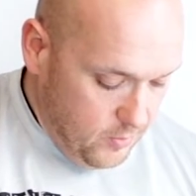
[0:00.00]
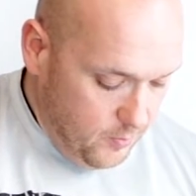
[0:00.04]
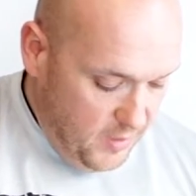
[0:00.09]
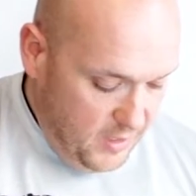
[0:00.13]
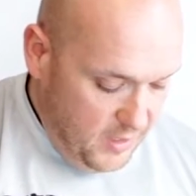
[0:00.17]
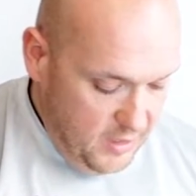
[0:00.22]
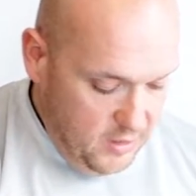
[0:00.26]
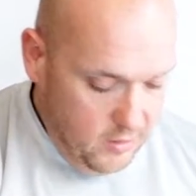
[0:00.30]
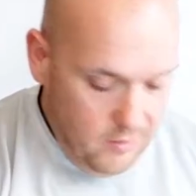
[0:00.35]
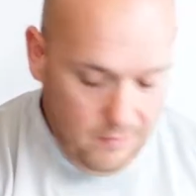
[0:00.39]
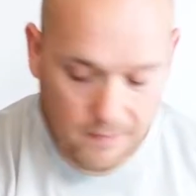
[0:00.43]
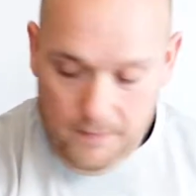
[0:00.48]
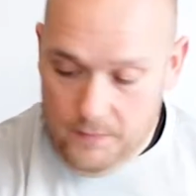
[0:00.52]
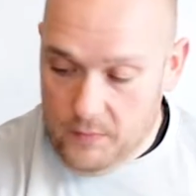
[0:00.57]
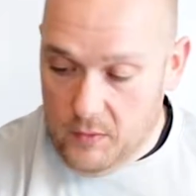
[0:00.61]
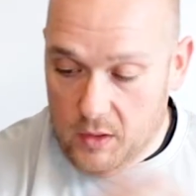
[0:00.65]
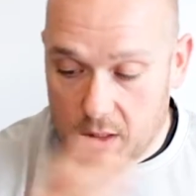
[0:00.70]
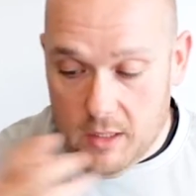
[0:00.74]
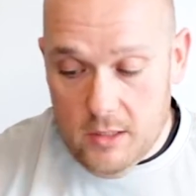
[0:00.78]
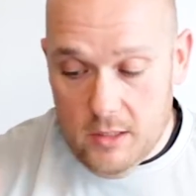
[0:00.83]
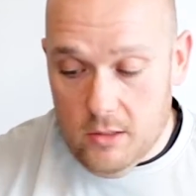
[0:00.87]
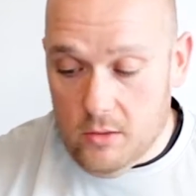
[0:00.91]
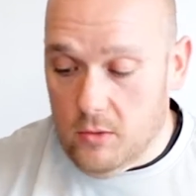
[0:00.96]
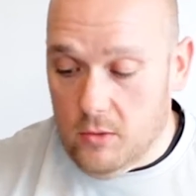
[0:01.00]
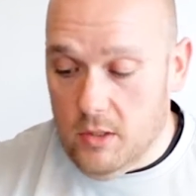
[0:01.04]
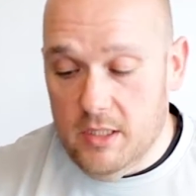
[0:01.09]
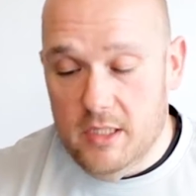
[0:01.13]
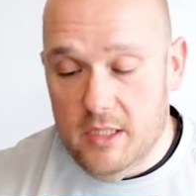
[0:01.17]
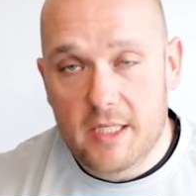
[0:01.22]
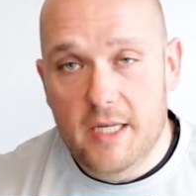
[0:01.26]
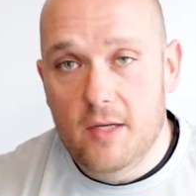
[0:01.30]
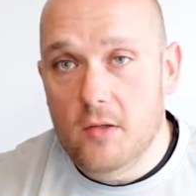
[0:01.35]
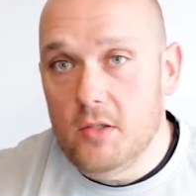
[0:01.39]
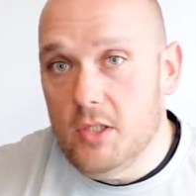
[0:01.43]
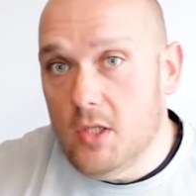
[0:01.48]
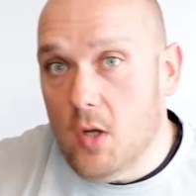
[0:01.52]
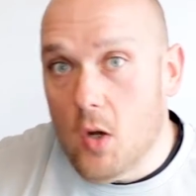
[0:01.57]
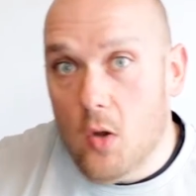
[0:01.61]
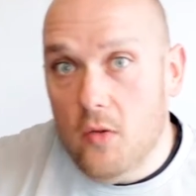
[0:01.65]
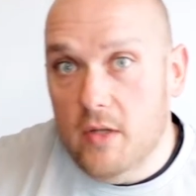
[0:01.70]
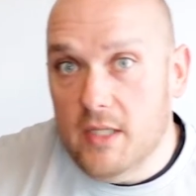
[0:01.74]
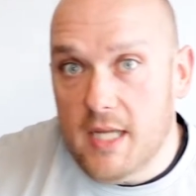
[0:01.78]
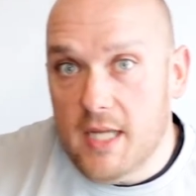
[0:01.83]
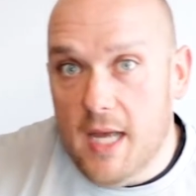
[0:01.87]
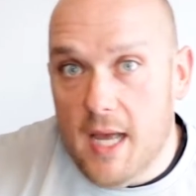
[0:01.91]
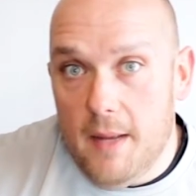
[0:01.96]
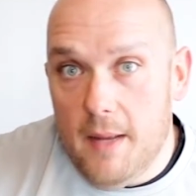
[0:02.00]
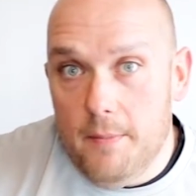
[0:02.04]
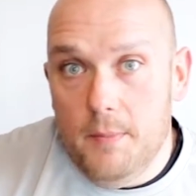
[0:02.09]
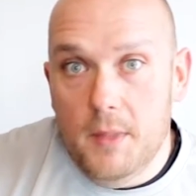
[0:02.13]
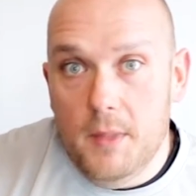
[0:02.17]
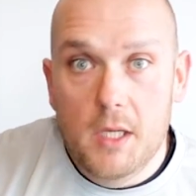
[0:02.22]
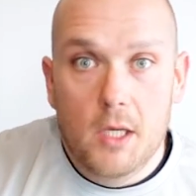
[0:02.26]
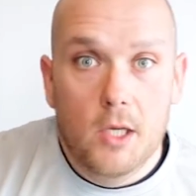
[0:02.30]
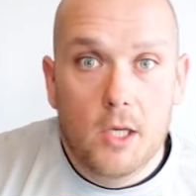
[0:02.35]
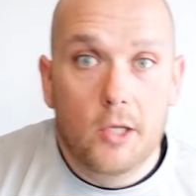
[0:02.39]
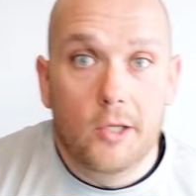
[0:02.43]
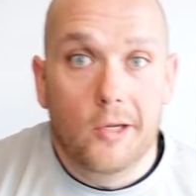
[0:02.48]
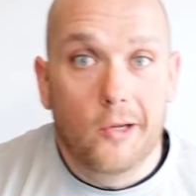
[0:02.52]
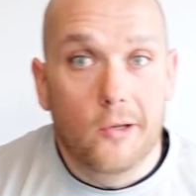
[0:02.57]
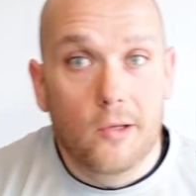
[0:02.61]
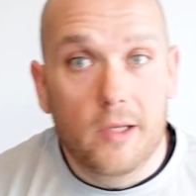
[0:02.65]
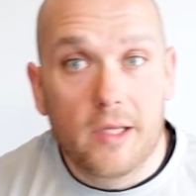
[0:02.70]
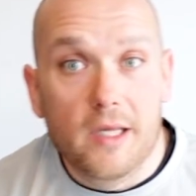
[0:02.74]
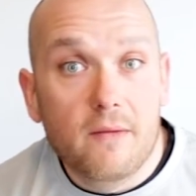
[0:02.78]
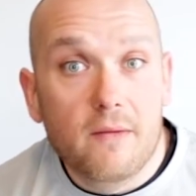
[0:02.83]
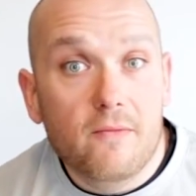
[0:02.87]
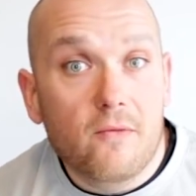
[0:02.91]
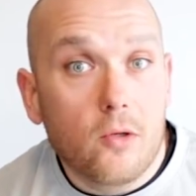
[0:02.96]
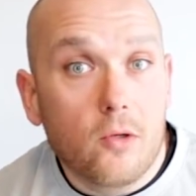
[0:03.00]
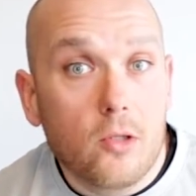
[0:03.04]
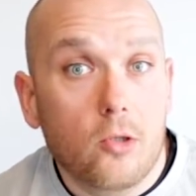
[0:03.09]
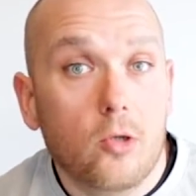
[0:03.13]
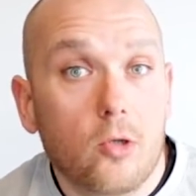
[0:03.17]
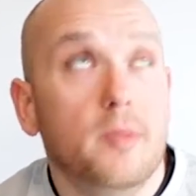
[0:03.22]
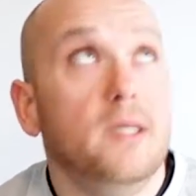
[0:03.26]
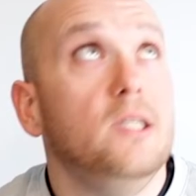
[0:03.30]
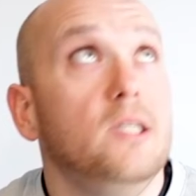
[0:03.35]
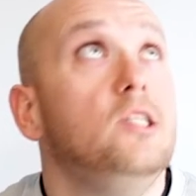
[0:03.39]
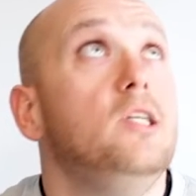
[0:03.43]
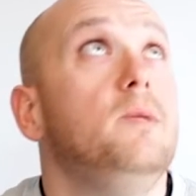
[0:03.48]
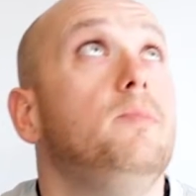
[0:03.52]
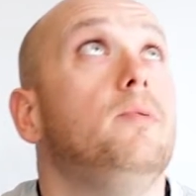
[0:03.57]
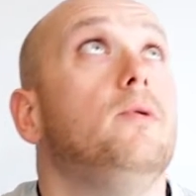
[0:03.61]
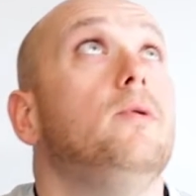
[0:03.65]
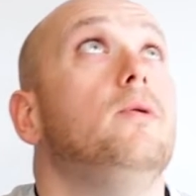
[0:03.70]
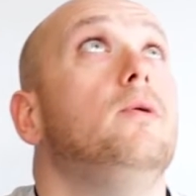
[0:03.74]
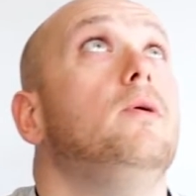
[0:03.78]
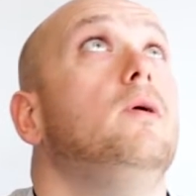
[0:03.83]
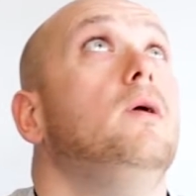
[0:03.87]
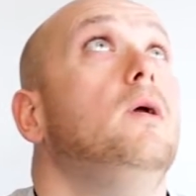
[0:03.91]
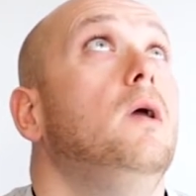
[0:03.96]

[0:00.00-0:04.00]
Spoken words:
a piece. Kistler runs sales all the time. You can get them for a little bit cheaper.